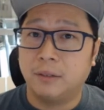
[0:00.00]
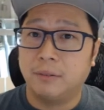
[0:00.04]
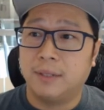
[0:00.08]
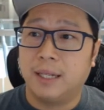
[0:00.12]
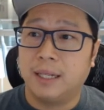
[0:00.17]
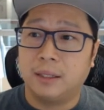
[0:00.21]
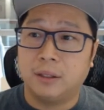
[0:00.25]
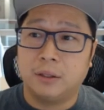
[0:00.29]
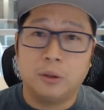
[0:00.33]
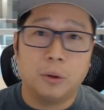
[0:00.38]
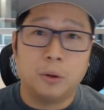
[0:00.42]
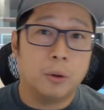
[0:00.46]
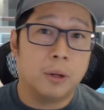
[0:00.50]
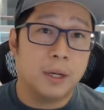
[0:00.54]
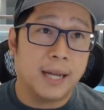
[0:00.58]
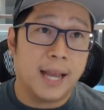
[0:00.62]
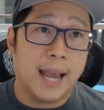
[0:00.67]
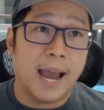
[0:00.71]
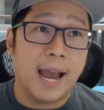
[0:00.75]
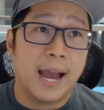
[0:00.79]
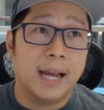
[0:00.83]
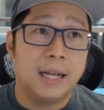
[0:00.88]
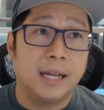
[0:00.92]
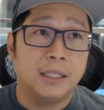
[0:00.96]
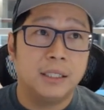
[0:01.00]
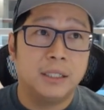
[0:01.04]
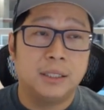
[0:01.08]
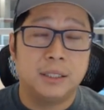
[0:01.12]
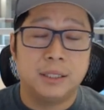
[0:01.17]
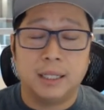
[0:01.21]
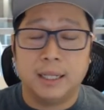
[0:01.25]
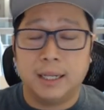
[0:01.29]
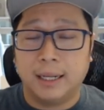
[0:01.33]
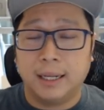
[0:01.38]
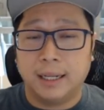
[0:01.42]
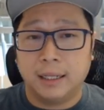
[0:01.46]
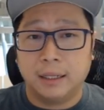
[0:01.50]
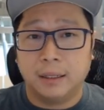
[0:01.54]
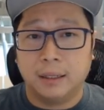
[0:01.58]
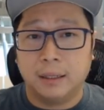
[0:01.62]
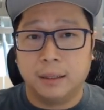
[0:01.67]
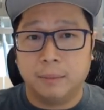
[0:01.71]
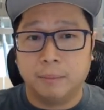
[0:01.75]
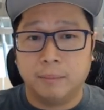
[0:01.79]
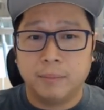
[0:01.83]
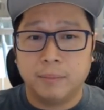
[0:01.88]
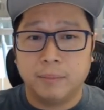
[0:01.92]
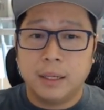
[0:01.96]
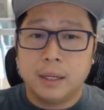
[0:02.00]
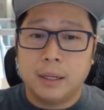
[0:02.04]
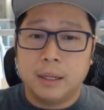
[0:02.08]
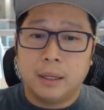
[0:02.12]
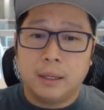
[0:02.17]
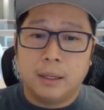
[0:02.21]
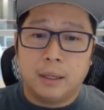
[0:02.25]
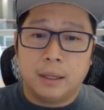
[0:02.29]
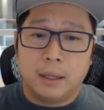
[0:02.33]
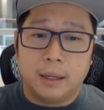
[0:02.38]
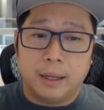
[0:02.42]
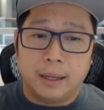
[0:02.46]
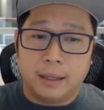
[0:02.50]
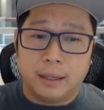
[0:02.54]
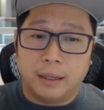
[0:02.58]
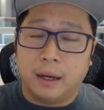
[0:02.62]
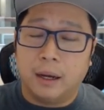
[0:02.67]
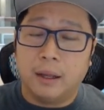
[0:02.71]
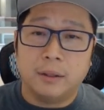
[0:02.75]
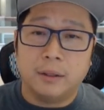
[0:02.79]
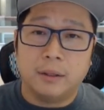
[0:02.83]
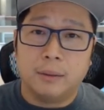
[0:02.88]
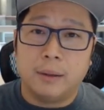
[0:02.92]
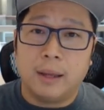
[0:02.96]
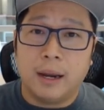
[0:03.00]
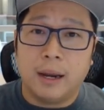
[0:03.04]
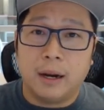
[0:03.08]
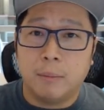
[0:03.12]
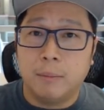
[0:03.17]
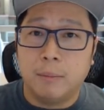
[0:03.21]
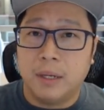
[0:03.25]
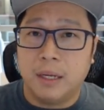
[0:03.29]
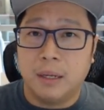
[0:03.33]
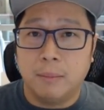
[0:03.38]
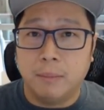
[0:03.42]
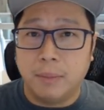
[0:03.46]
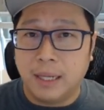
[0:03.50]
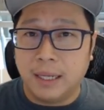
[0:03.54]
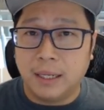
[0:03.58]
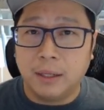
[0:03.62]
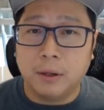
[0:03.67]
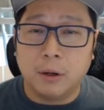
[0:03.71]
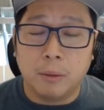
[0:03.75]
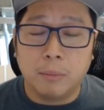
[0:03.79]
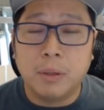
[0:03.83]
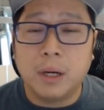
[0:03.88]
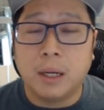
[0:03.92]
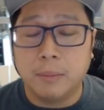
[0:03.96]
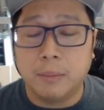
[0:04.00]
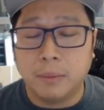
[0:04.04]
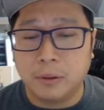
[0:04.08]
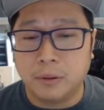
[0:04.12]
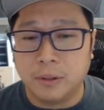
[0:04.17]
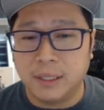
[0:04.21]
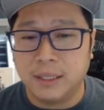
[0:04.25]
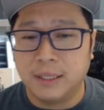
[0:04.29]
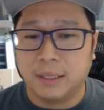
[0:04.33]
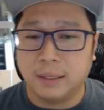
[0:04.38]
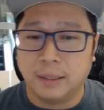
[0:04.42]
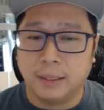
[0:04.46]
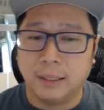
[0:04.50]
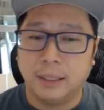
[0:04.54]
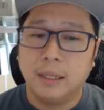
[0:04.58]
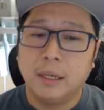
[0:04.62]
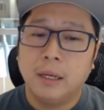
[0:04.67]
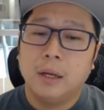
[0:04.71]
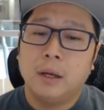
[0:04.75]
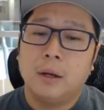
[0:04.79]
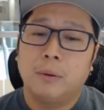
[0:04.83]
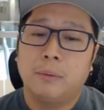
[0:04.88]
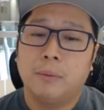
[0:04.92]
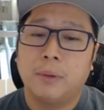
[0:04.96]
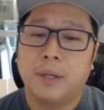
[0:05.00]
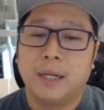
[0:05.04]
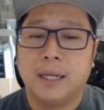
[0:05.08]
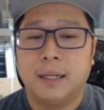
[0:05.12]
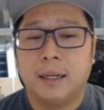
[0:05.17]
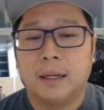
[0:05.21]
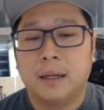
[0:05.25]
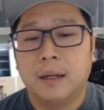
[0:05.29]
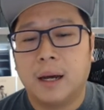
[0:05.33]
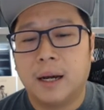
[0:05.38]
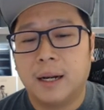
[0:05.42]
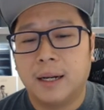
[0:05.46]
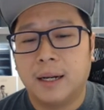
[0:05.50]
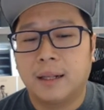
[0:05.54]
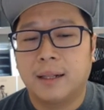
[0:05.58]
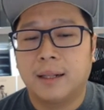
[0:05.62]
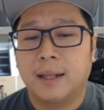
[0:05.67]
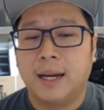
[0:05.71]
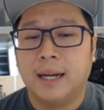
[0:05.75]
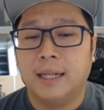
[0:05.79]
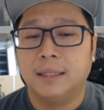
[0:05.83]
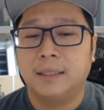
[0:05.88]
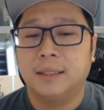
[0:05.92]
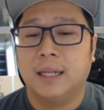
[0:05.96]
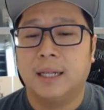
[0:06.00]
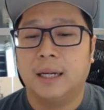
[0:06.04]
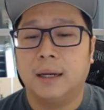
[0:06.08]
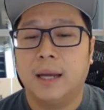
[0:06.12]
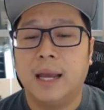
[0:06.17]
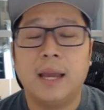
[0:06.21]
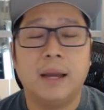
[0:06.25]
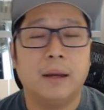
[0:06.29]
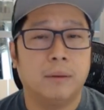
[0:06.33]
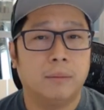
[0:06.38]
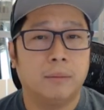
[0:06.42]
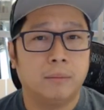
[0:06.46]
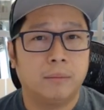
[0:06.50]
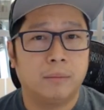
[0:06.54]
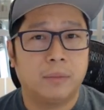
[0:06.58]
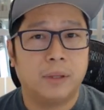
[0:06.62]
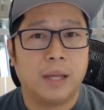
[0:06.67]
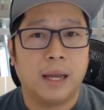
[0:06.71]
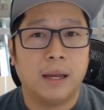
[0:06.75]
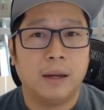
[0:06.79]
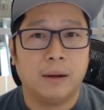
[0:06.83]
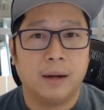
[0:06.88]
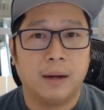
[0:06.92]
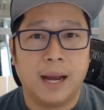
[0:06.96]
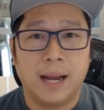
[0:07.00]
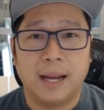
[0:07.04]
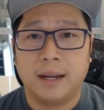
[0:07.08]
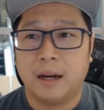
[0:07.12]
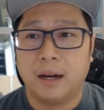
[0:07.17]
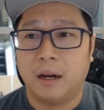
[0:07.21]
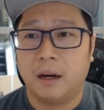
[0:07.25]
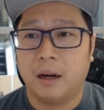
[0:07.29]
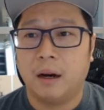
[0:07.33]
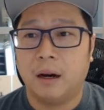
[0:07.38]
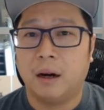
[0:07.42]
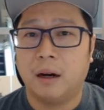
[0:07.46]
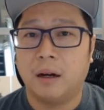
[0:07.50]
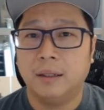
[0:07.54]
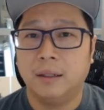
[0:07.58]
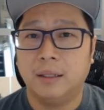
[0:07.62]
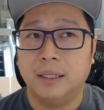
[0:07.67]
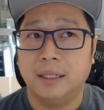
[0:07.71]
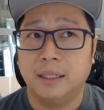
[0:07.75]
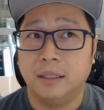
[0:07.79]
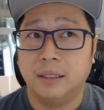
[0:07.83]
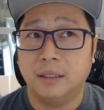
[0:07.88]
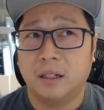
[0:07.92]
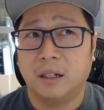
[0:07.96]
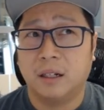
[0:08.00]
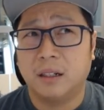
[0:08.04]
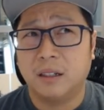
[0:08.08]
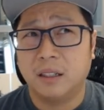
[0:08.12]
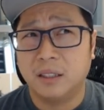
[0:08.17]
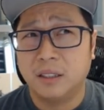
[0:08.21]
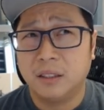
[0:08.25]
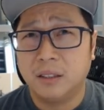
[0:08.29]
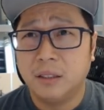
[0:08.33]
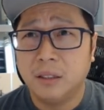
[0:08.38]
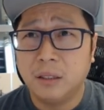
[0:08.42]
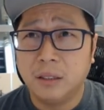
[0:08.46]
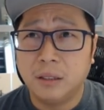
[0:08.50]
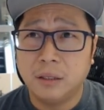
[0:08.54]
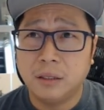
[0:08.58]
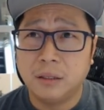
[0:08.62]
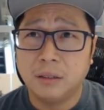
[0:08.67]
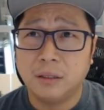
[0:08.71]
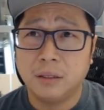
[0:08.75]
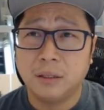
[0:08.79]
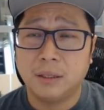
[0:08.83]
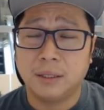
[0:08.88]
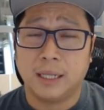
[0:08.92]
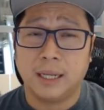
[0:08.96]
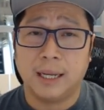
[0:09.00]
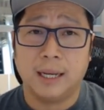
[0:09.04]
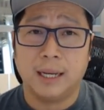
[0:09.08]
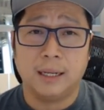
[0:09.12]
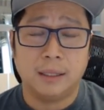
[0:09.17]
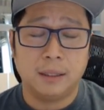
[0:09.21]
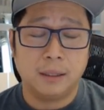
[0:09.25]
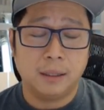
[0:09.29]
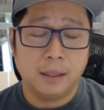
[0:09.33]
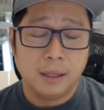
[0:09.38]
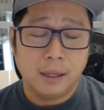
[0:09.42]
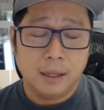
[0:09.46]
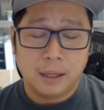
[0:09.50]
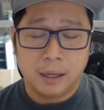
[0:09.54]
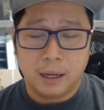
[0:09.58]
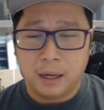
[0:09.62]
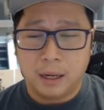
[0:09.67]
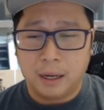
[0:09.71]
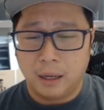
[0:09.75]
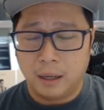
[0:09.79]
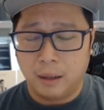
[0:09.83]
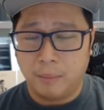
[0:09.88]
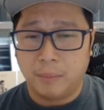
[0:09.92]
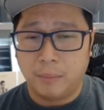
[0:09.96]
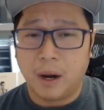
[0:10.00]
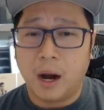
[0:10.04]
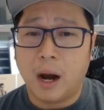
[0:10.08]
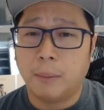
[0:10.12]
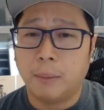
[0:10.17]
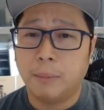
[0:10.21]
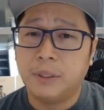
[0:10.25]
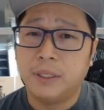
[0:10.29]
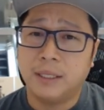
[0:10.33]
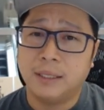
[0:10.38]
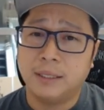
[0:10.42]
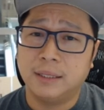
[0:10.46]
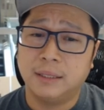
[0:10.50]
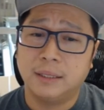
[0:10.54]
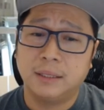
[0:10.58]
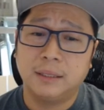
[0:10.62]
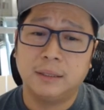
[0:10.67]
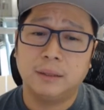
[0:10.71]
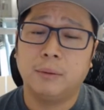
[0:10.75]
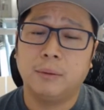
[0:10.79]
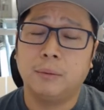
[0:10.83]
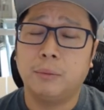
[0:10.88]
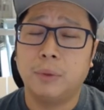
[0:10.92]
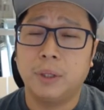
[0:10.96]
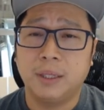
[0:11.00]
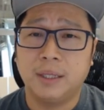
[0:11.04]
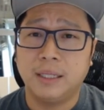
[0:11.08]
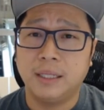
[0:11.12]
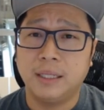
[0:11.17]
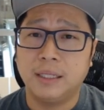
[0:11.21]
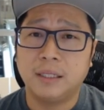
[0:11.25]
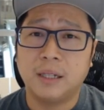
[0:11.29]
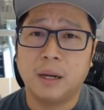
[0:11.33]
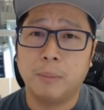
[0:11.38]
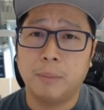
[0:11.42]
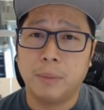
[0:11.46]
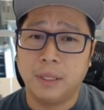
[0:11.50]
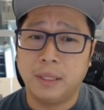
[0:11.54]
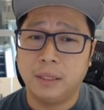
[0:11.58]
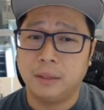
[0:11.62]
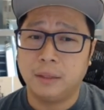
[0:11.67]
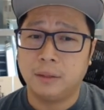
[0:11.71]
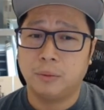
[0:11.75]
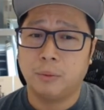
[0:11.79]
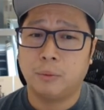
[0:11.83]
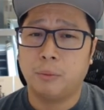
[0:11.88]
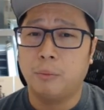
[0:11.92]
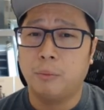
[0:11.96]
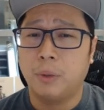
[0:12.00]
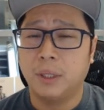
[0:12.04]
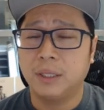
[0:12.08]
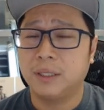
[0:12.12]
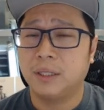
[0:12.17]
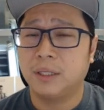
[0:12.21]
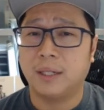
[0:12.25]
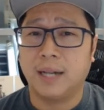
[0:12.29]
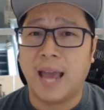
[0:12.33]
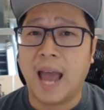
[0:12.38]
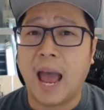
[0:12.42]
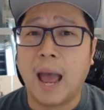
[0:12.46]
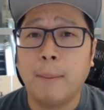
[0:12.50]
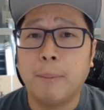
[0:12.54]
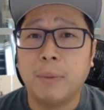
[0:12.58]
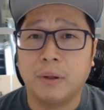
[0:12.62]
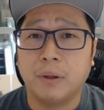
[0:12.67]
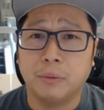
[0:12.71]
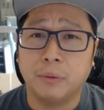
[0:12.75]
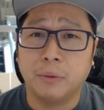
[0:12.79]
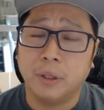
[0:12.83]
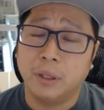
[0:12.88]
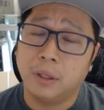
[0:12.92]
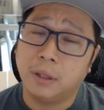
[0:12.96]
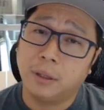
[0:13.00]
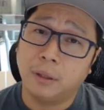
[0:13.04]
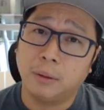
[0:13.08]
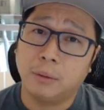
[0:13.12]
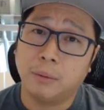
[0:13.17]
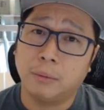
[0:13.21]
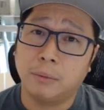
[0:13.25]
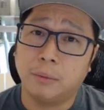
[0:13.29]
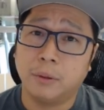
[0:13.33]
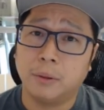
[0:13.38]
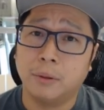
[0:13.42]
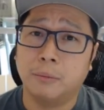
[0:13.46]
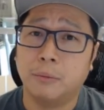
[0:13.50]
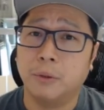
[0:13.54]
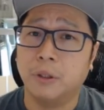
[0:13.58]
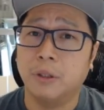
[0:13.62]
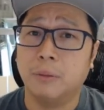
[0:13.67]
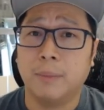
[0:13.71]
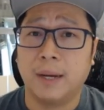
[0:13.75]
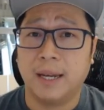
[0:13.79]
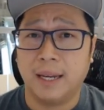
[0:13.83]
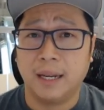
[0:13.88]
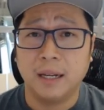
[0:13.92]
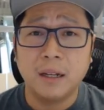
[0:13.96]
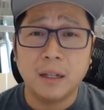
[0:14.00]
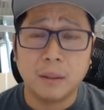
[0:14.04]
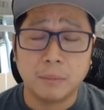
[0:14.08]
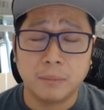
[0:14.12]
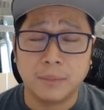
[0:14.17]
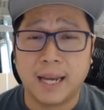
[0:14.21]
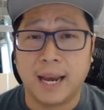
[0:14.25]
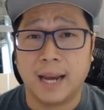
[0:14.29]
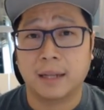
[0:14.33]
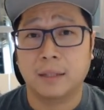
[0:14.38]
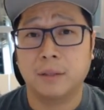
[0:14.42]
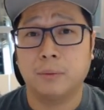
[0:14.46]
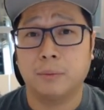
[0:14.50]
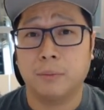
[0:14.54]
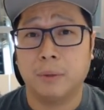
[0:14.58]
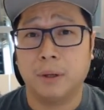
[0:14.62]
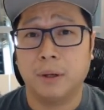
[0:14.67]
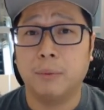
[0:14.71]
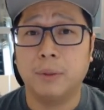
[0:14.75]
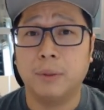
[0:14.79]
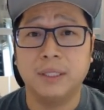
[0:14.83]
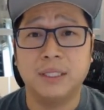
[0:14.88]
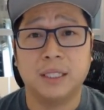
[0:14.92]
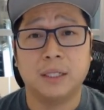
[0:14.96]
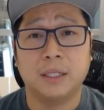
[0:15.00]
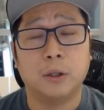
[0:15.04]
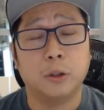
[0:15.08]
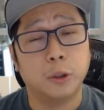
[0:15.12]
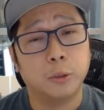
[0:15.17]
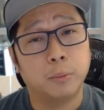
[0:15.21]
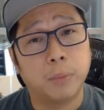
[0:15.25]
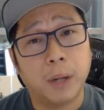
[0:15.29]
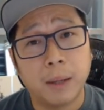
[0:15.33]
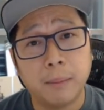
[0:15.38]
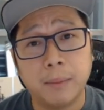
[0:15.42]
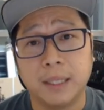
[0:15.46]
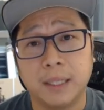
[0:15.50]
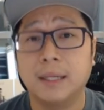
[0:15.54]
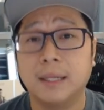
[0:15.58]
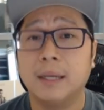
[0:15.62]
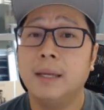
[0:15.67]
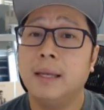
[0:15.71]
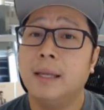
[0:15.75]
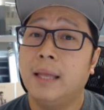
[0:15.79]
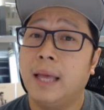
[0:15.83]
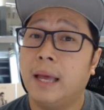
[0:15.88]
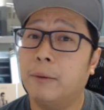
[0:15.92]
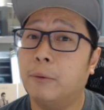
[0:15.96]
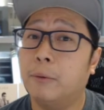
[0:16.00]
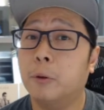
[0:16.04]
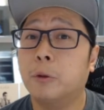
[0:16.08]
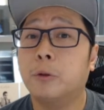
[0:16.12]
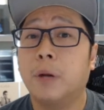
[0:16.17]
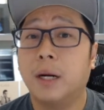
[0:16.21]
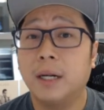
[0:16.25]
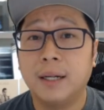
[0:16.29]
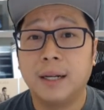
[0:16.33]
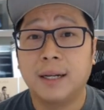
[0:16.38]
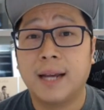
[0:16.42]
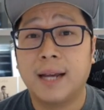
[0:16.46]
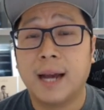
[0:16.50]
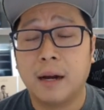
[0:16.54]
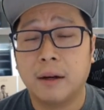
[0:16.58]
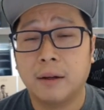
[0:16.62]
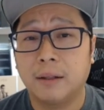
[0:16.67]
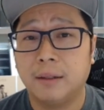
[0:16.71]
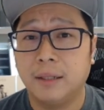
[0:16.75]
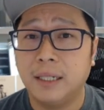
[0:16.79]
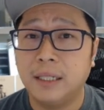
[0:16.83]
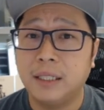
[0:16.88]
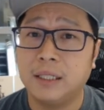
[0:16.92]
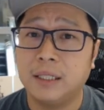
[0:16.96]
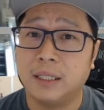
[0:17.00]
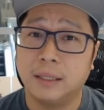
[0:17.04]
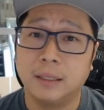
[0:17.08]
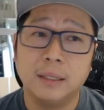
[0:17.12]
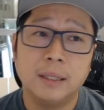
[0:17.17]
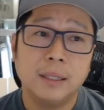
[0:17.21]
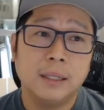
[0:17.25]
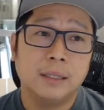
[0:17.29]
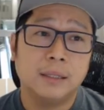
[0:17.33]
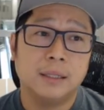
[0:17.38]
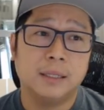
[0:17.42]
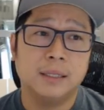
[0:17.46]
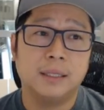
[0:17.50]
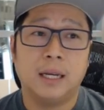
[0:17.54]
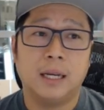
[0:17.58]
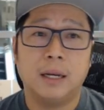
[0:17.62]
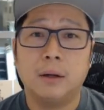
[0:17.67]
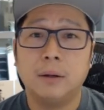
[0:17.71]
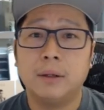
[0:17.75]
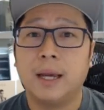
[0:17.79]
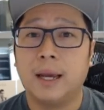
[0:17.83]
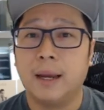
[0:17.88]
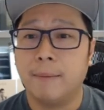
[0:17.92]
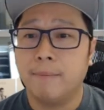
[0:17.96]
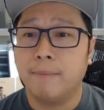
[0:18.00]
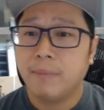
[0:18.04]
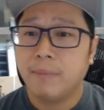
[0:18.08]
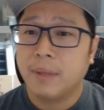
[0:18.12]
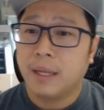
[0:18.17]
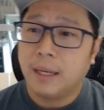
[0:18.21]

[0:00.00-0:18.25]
with like DoorDash and other Airbnb going public recently, we're getting a lot of clients that, hey, I got all these RSUs and options with these companies. What's going to happen with my income tax once it goes public? And we'll run the calculation to say, okay,